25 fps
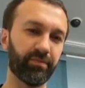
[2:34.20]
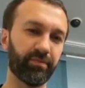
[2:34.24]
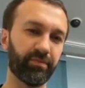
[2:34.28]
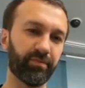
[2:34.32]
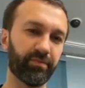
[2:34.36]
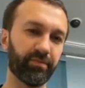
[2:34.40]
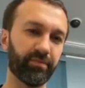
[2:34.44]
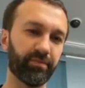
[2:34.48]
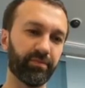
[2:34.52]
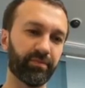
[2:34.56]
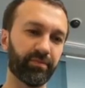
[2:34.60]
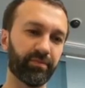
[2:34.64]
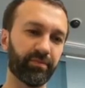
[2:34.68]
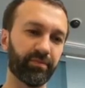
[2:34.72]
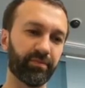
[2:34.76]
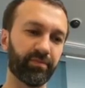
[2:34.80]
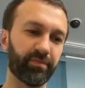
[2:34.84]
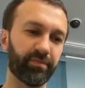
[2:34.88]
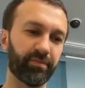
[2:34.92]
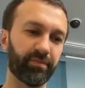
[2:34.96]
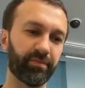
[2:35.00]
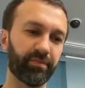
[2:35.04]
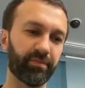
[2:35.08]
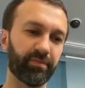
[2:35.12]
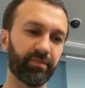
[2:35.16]

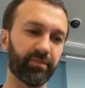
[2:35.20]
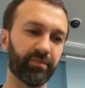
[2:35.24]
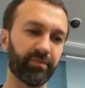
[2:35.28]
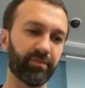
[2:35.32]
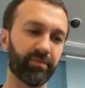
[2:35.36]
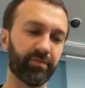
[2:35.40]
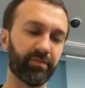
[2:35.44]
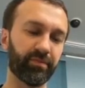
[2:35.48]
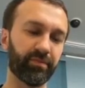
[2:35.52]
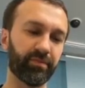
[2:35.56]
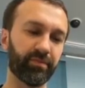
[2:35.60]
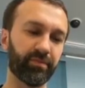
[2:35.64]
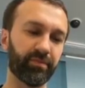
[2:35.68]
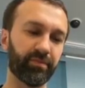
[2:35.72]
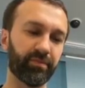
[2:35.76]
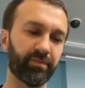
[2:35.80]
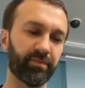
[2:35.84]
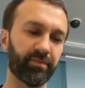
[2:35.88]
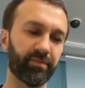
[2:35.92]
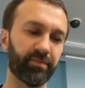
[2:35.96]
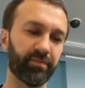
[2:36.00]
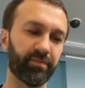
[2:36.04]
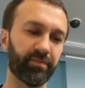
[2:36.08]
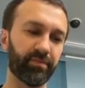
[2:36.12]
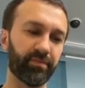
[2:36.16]

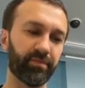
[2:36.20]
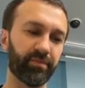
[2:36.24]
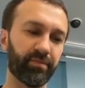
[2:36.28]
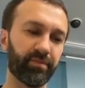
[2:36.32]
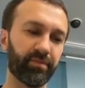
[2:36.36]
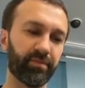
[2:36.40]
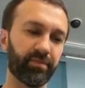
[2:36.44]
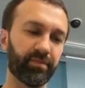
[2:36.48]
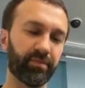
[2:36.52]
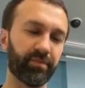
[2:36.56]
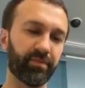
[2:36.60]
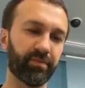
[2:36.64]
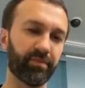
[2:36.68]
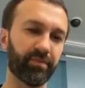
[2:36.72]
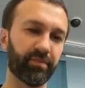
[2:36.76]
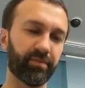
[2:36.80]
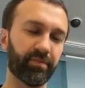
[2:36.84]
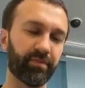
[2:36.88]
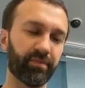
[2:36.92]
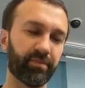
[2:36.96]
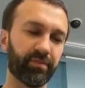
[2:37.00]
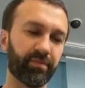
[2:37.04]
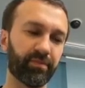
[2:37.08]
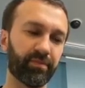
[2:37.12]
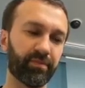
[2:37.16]

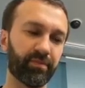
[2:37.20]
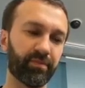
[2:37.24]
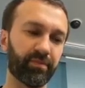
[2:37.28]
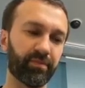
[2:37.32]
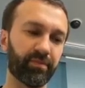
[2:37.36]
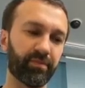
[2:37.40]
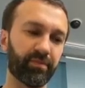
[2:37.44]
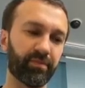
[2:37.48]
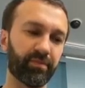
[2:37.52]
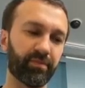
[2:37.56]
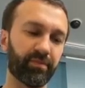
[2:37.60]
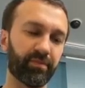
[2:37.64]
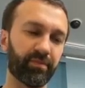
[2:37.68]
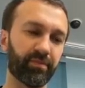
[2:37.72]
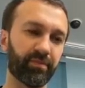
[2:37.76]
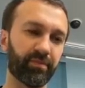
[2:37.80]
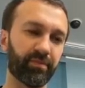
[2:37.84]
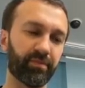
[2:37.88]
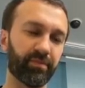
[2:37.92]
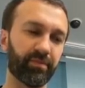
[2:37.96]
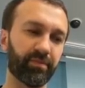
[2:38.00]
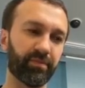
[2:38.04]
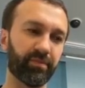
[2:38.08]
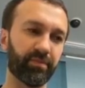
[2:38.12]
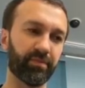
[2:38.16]

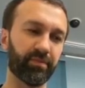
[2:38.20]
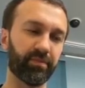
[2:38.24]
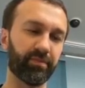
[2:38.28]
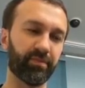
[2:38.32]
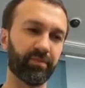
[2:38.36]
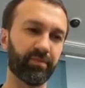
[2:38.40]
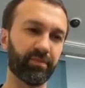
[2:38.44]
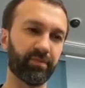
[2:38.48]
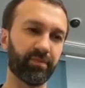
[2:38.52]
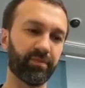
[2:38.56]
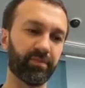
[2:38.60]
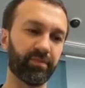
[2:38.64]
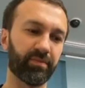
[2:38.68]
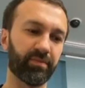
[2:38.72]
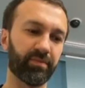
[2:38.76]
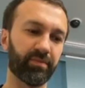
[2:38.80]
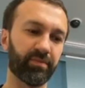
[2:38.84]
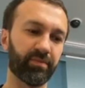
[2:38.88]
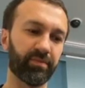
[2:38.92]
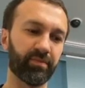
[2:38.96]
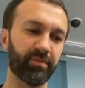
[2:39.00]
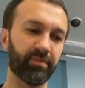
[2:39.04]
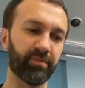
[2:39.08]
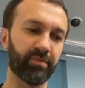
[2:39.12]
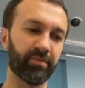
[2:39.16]

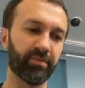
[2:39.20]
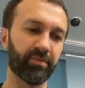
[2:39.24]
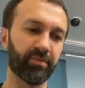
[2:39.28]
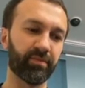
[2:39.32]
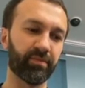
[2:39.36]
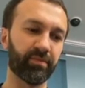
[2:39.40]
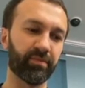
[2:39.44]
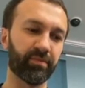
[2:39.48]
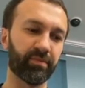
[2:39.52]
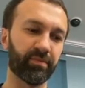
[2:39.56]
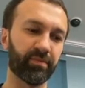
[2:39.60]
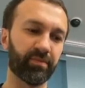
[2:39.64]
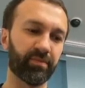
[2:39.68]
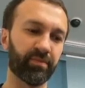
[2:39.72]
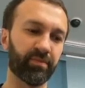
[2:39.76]
[no speech]